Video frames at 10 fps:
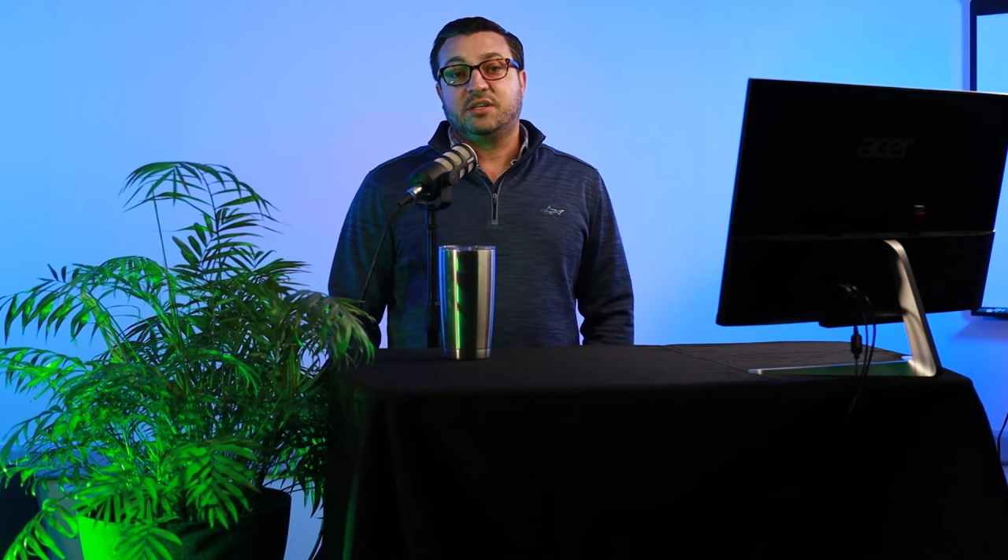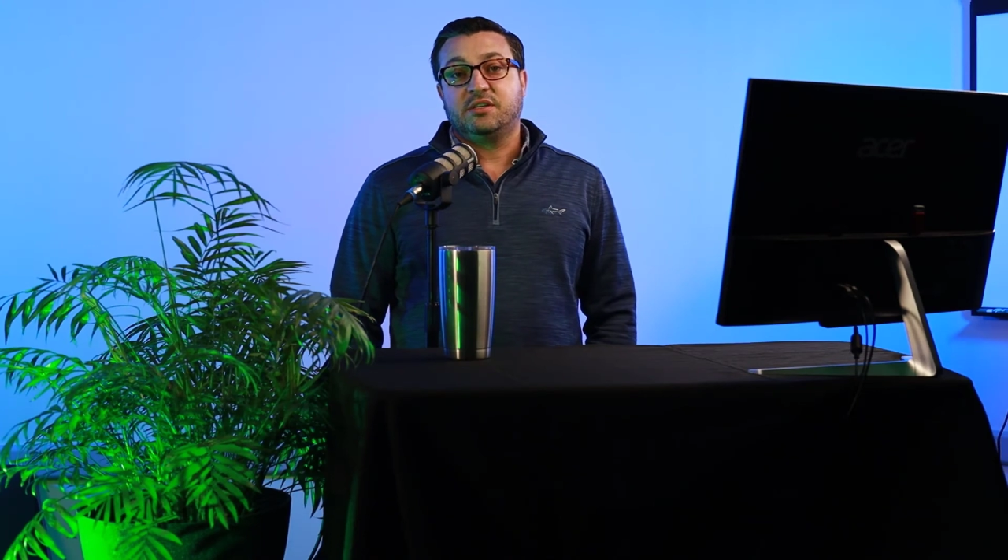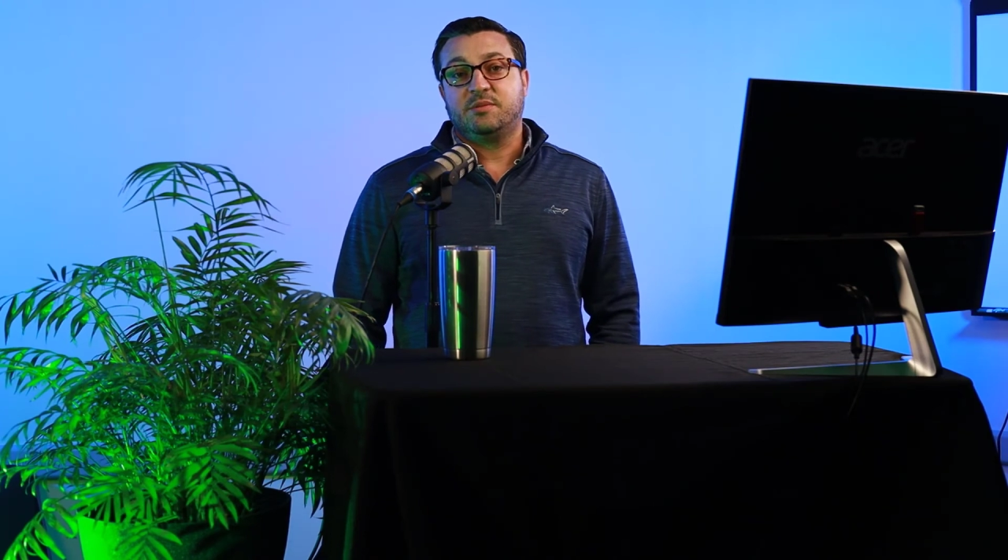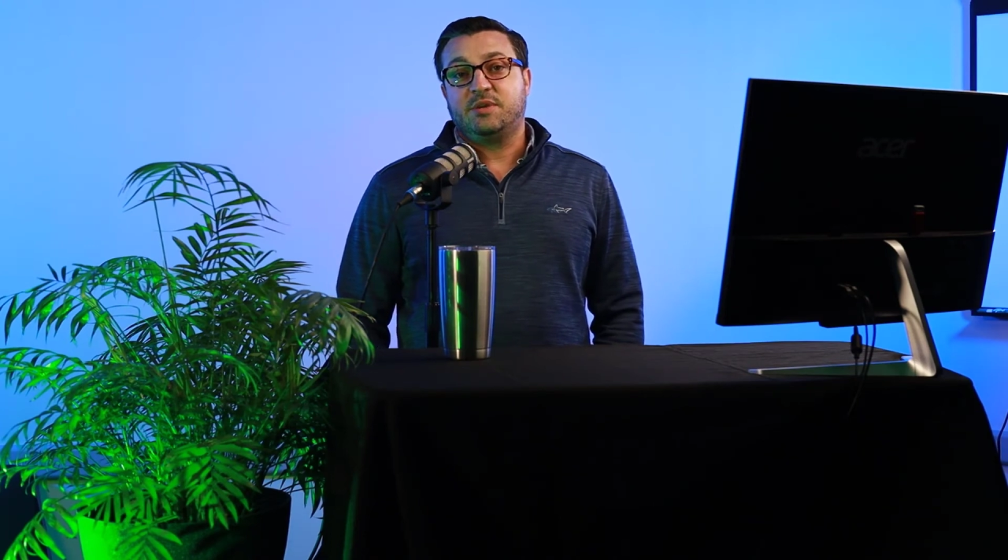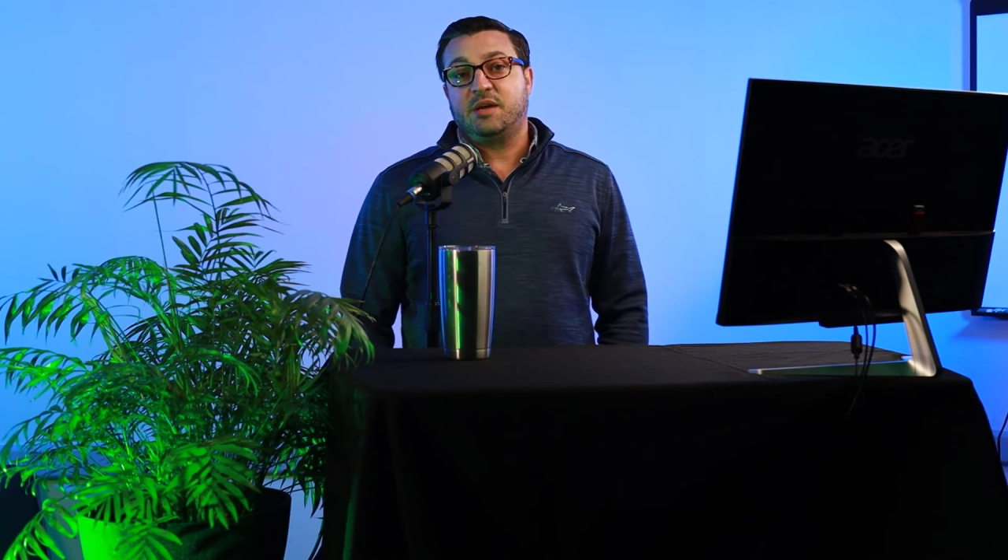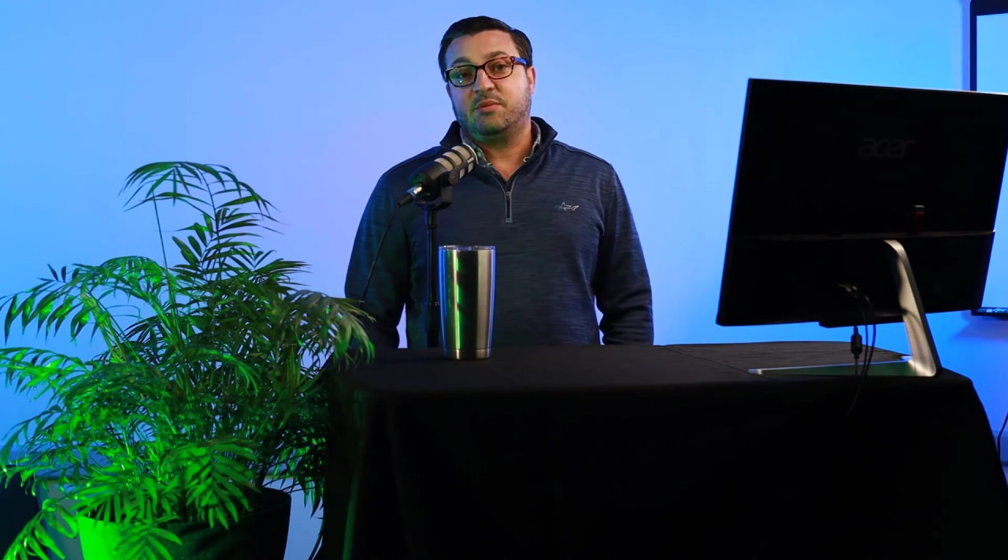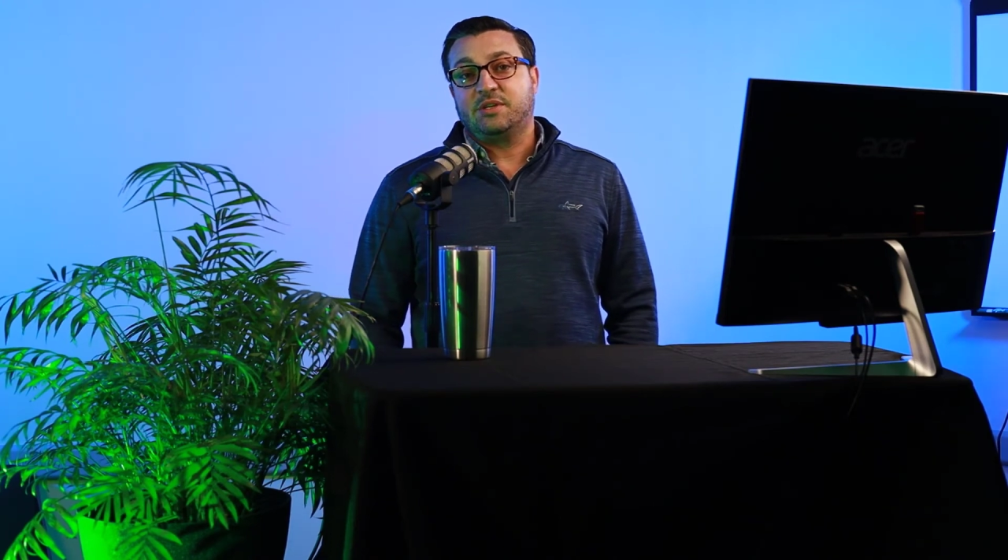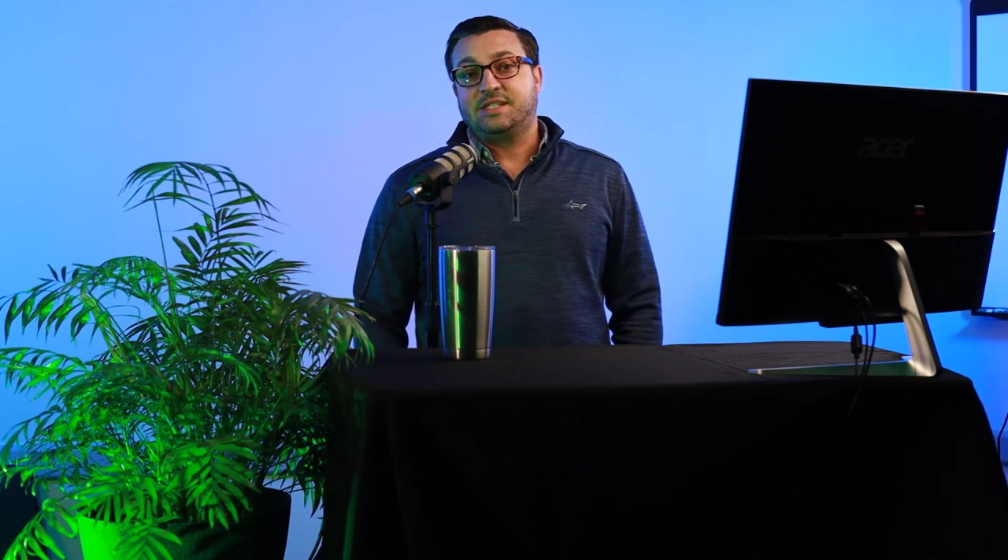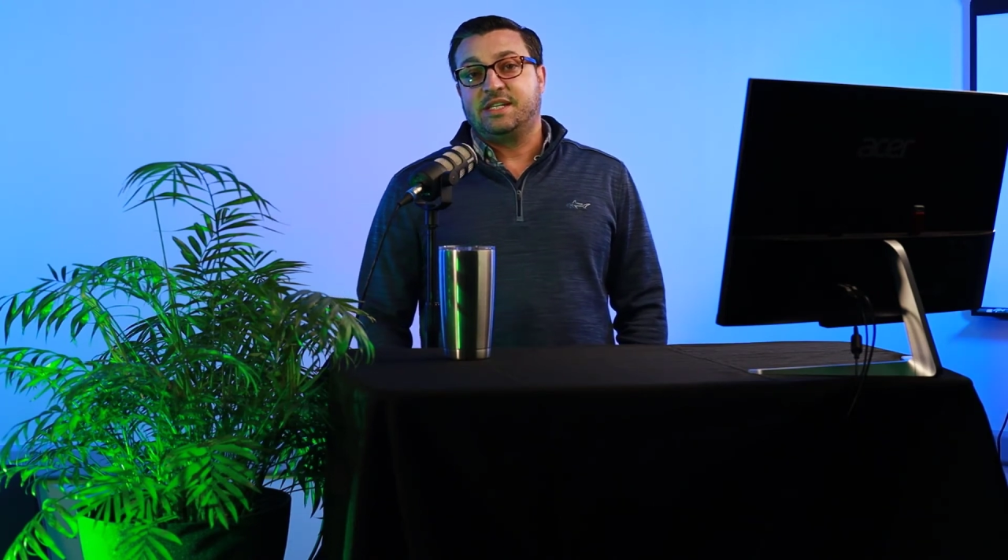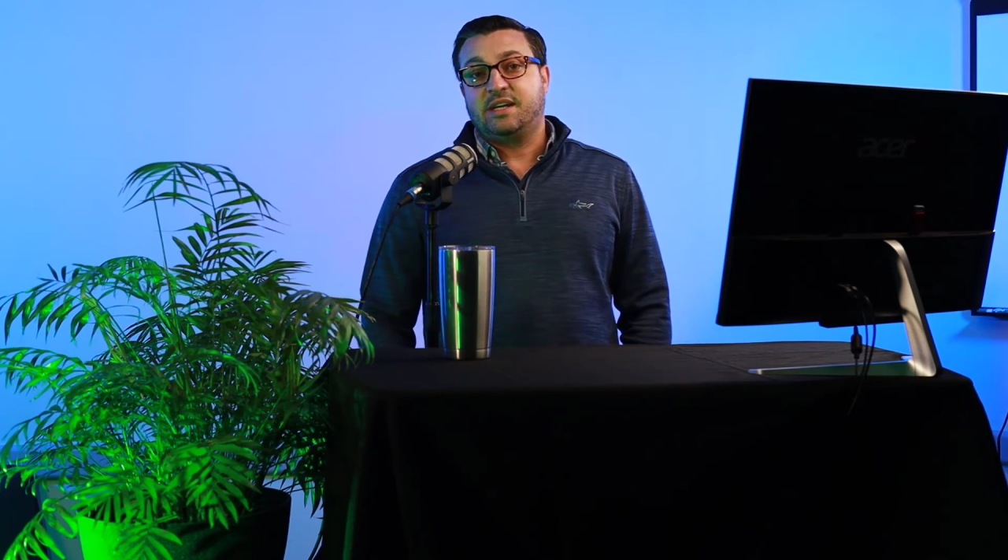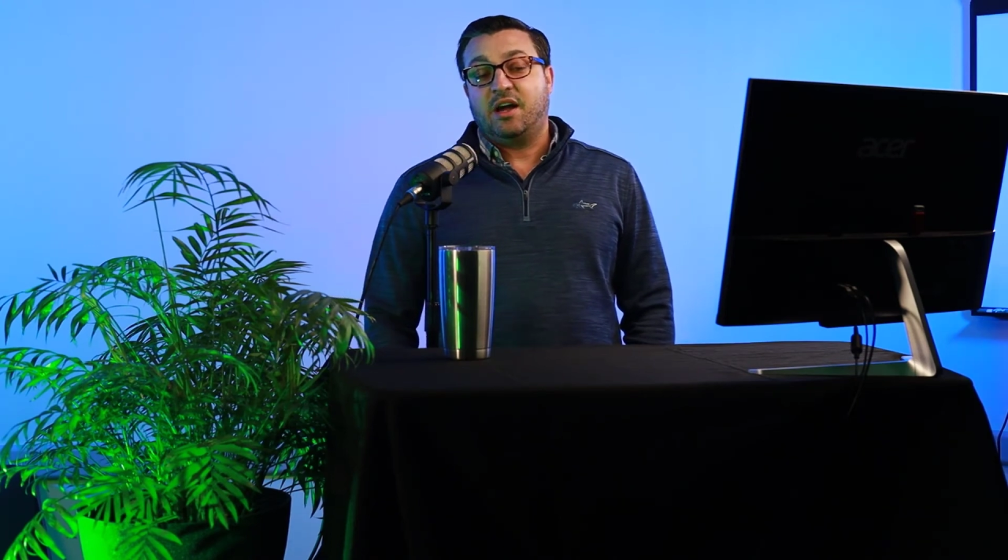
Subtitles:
to be able to seek